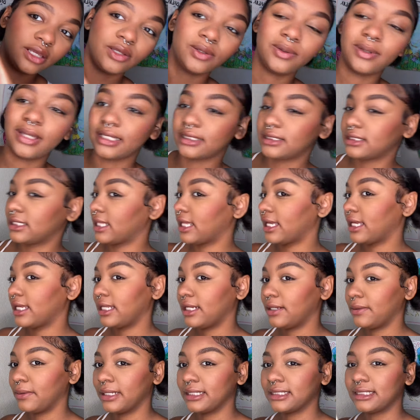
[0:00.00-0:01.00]
you can't see that
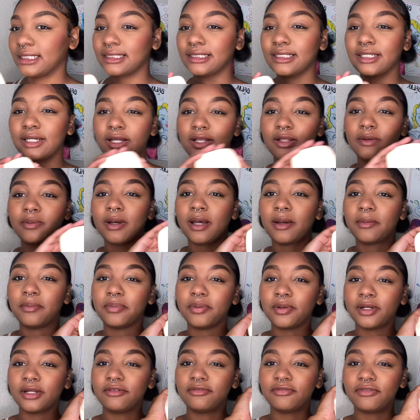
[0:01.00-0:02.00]
anyways it's the ColourPop
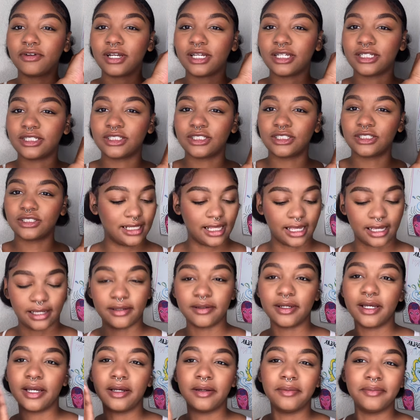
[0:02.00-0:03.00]
pretty fresh like
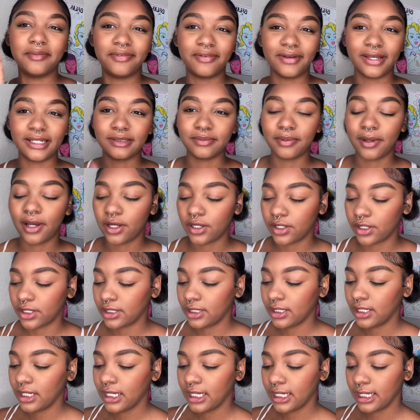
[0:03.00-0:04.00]
um face powder
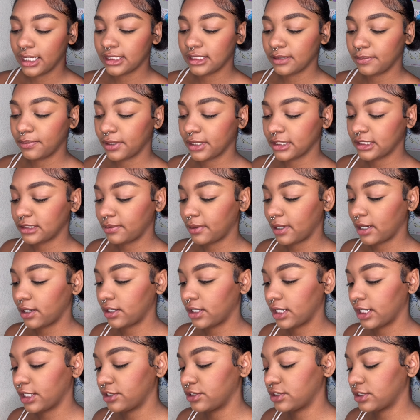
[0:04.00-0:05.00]
it's a pressed powder
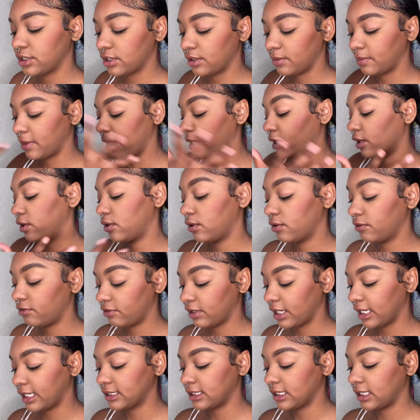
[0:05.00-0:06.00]
i use it on my whole
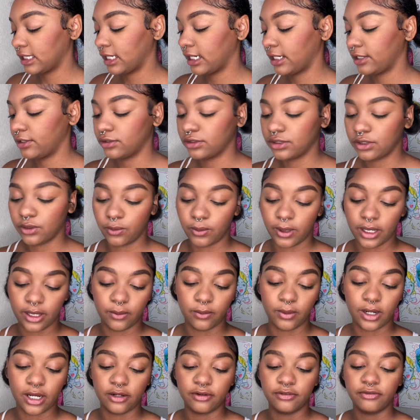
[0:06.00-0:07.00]
face and then i use the wet and
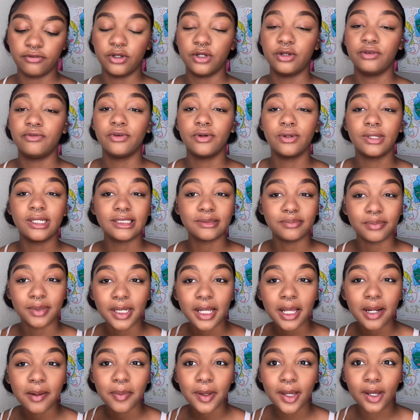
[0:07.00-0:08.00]
wild photo focus
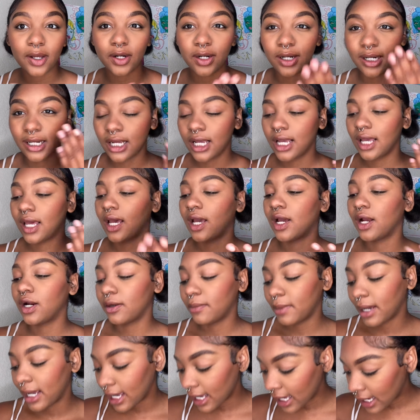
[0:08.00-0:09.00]
banana powder under
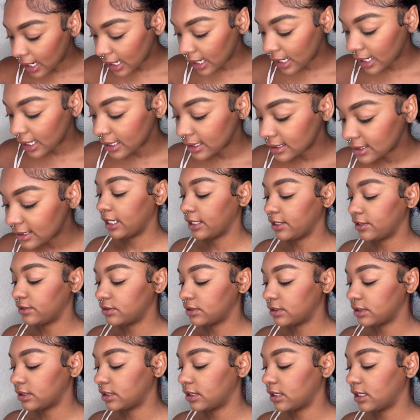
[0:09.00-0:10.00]
my eyes i use
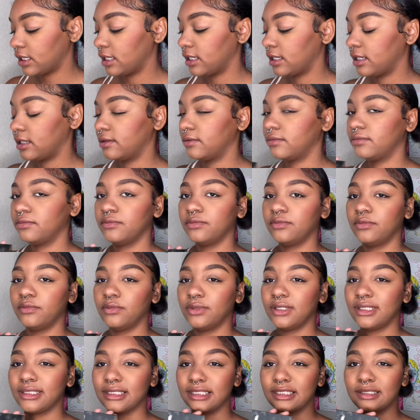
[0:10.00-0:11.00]
the
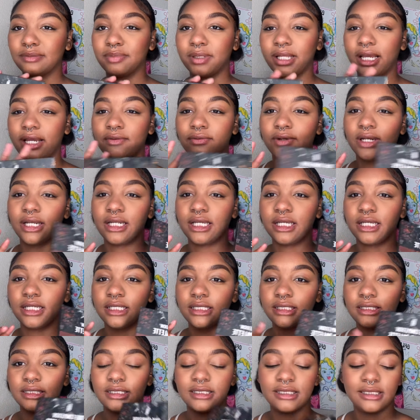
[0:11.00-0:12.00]
what is this black
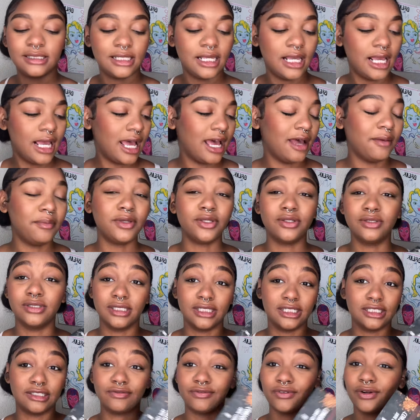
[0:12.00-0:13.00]
radiance i've been using
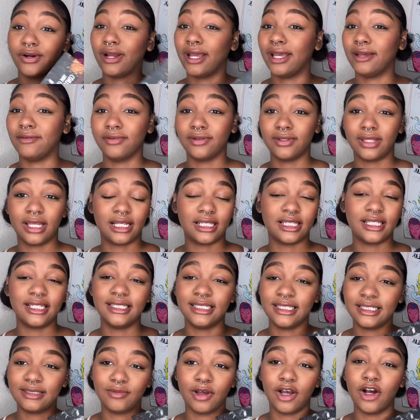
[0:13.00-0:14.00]
this forever like this
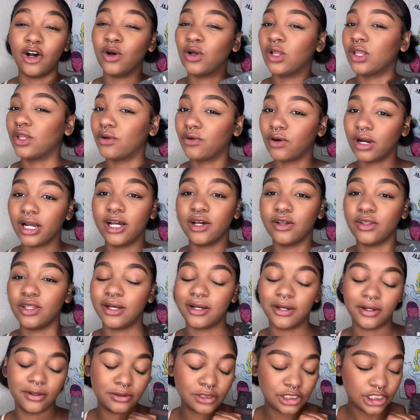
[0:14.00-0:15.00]
is my holy grail the
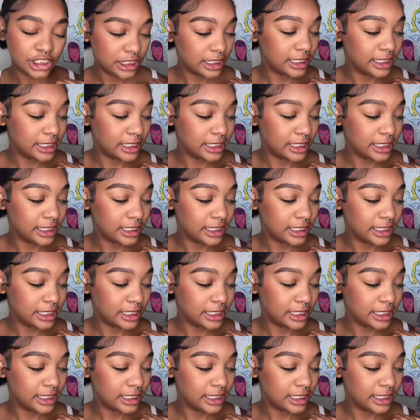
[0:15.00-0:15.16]
og